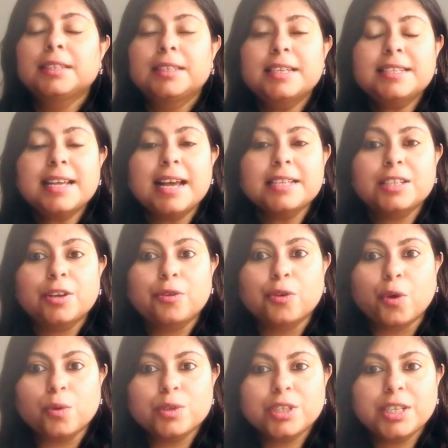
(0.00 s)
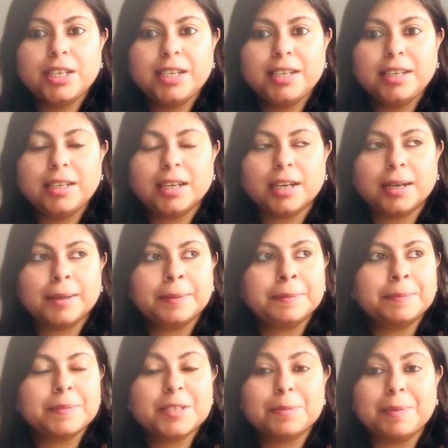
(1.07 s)
This has a rosy
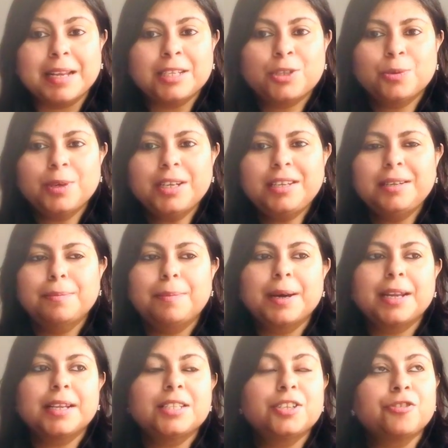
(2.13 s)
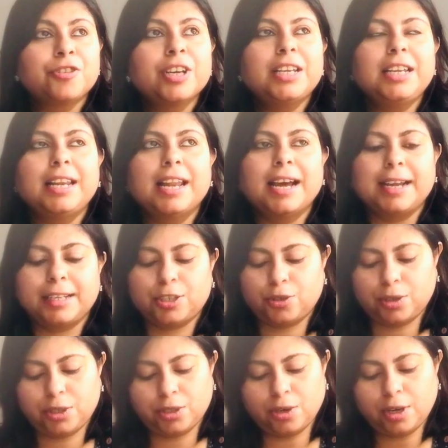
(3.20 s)
smell to it, but it's really light.
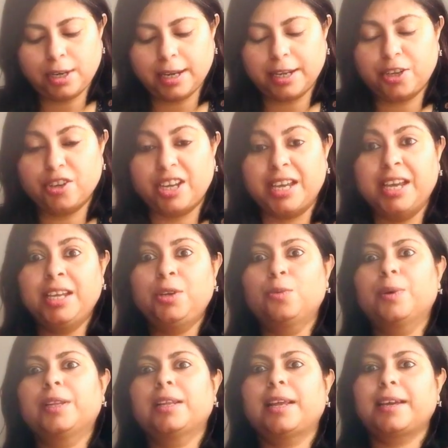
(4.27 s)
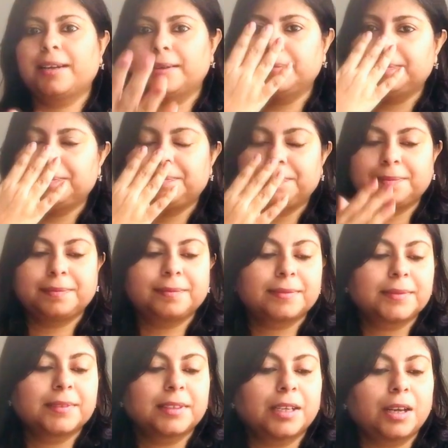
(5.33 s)
So it's not like you're hit with like a
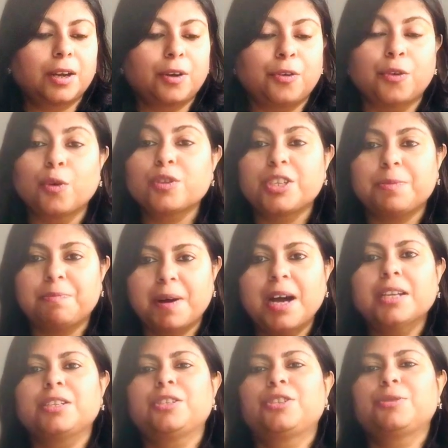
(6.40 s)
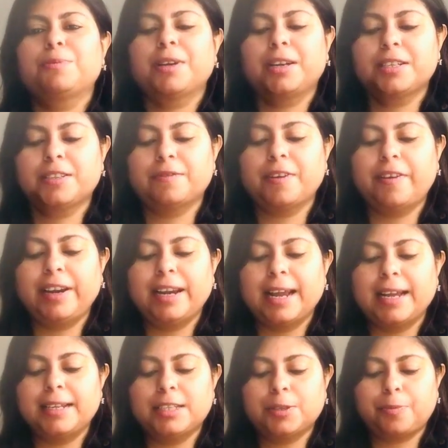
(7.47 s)
rosy punch, but it's a very
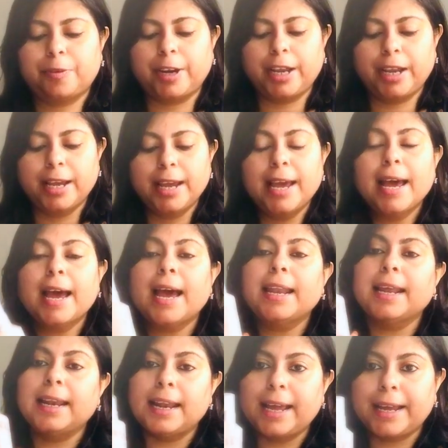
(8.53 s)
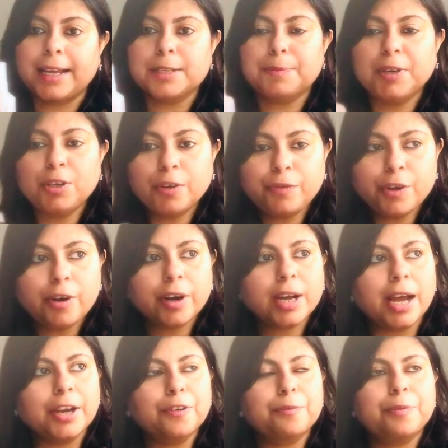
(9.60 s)
light spray, and I like it. But if you're a
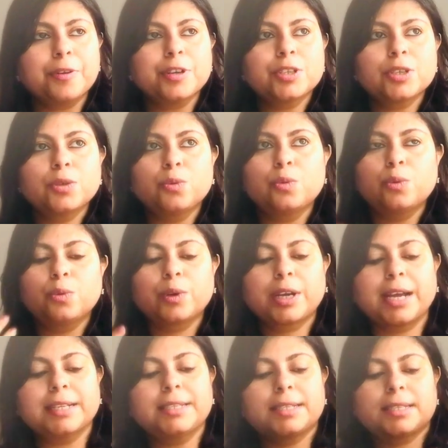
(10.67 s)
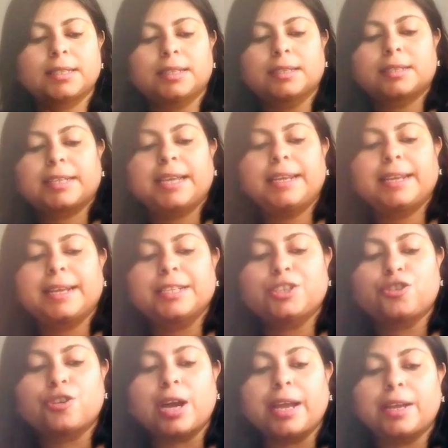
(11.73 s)
kind of person who the skin
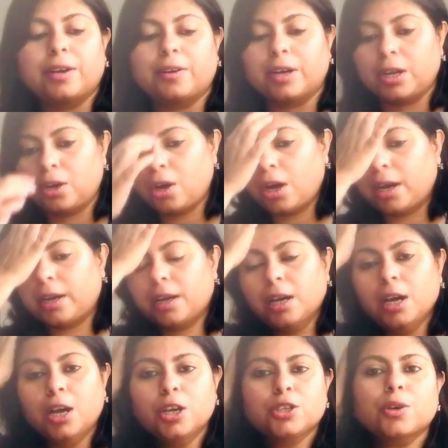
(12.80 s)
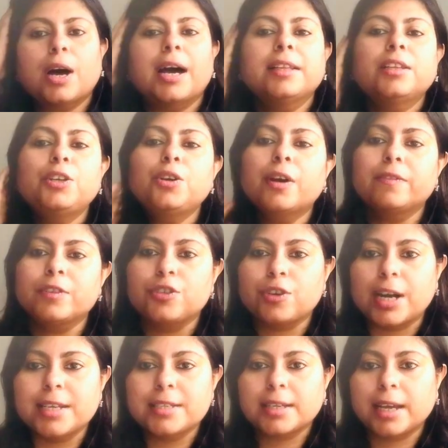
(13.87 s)
gets drier a lot, so either you have a
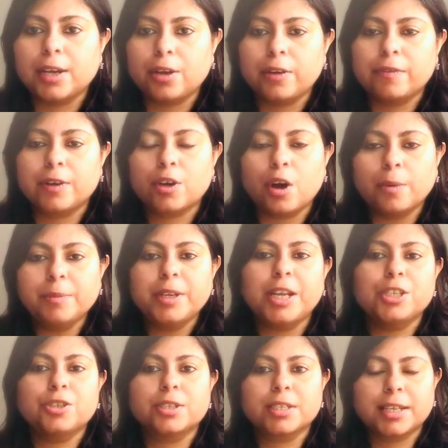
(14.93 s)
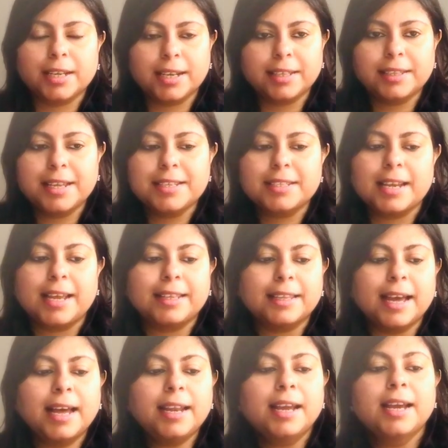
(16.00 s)
dry skin or you have a combination skin and things like
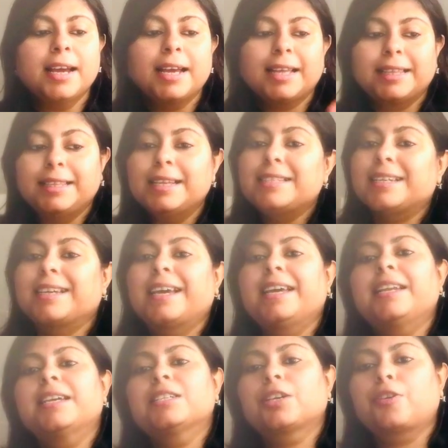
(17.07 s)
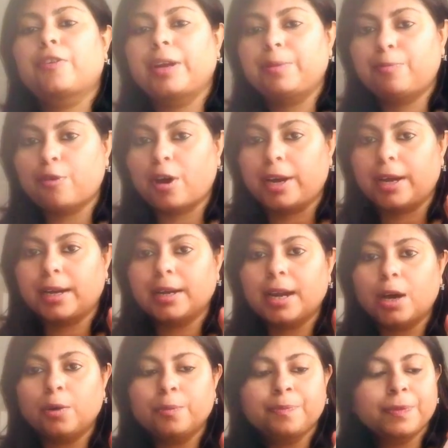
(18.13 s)
that, this again is a great product.
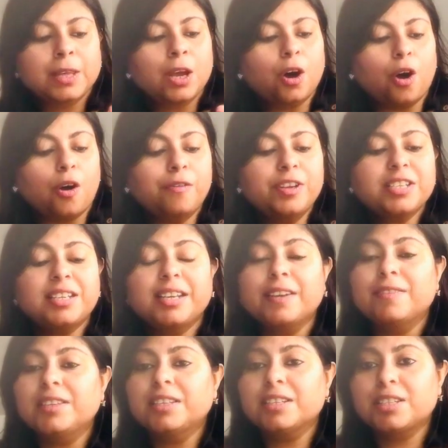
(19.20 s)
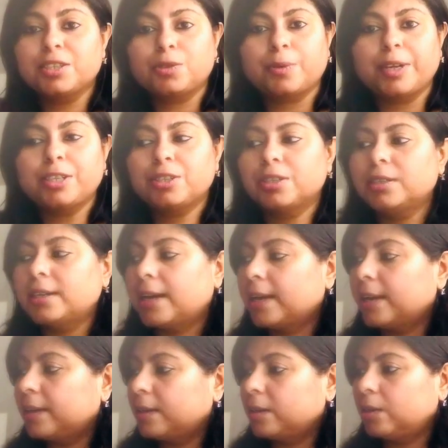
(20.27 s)
Now, obviously, given the situation
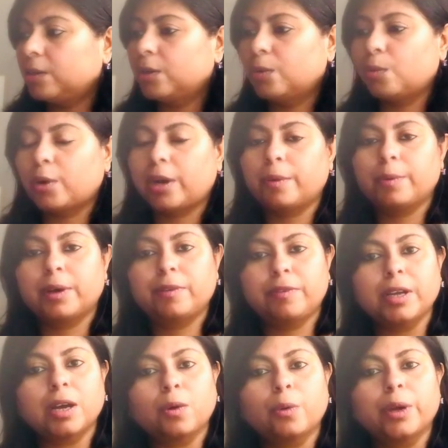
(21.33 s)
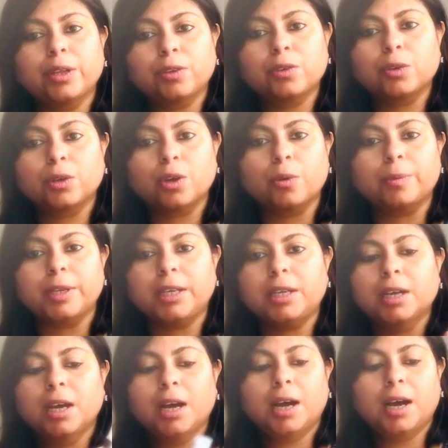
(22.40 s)
and, you know, whatever we are going through globally,